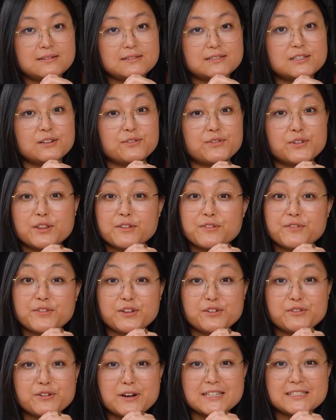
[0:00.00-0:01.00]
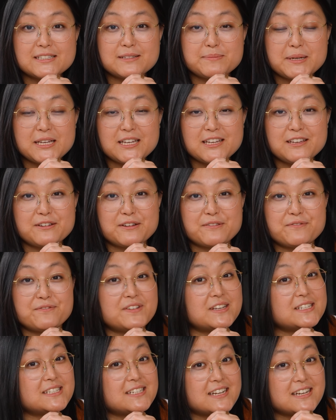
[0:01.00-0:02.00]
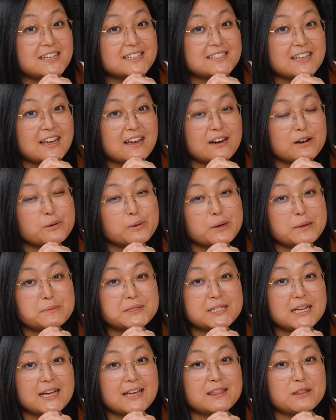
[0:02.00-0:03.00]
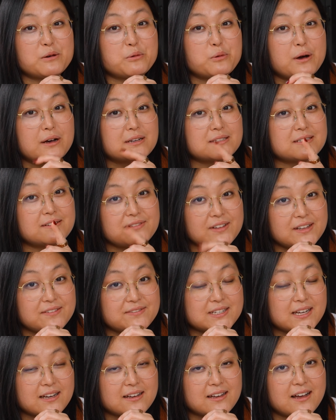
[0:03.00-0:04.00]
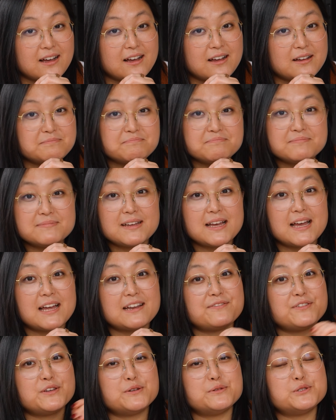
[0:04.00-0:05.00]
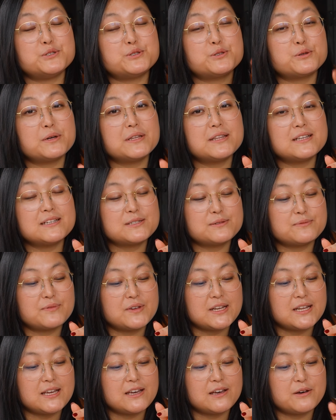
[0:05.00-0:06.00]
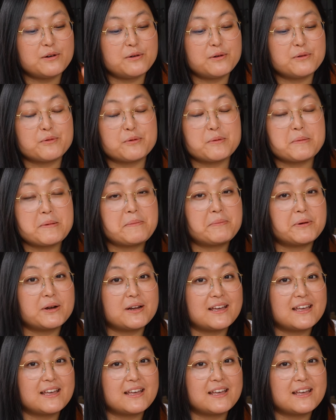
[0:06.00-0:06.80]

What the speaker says: So for the full recipe, you can visit us at our website, thewalksoflife.com. And if you enjoy this video, remember to